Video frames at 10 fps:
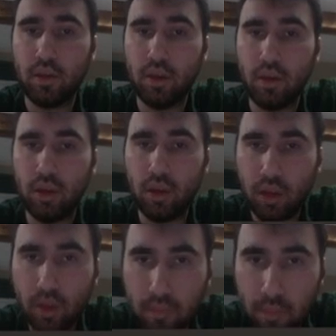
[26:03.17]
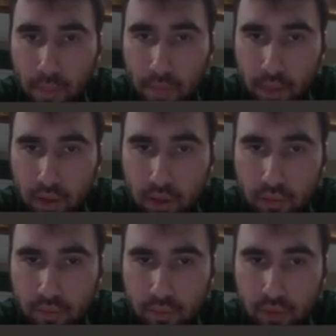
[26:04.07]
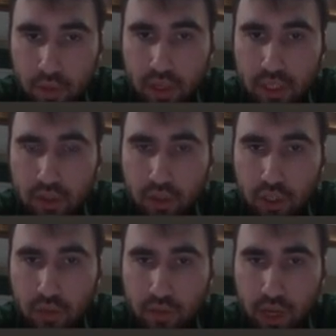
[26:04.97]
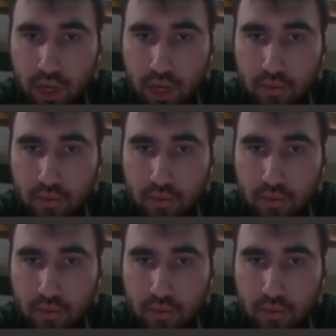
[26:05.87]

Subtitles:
So their idea is g5.